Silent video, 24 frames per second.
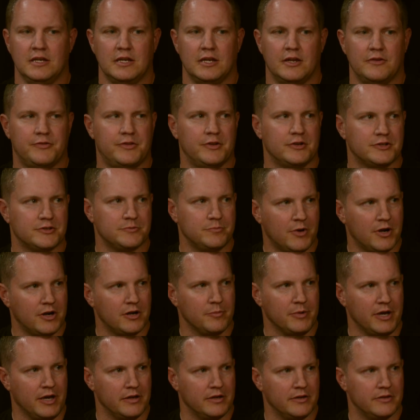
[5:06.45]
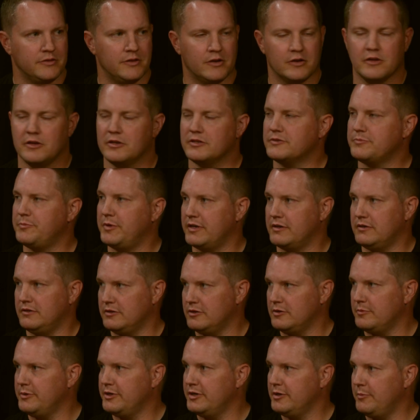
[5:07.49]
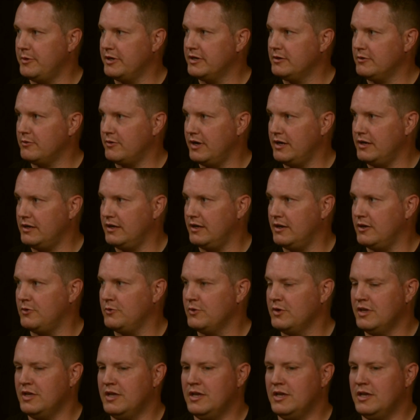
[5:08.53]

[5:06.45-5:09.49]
If they're smart about it, they're going to spend a little bit of money right now,